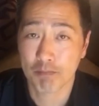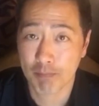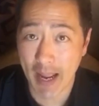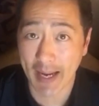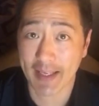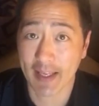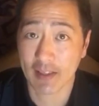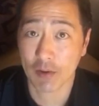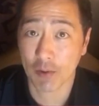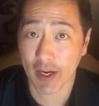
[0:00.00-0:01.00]

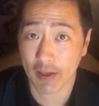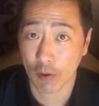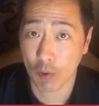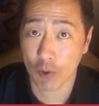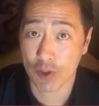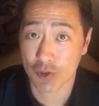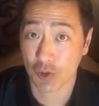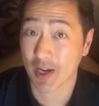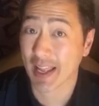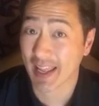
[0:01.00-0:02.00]
backing the right horse
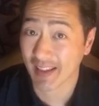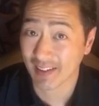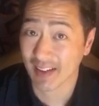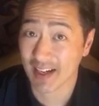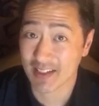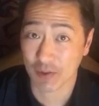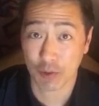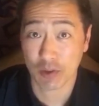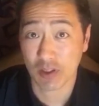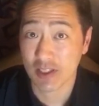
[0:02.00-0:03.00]
or analyzing
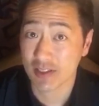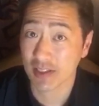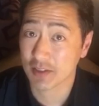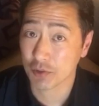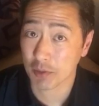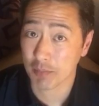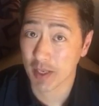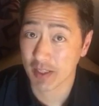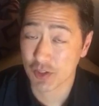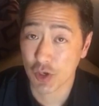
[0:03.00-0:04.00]
or listening to a
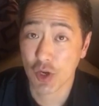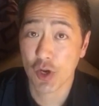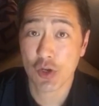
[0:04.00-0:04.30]
pitch.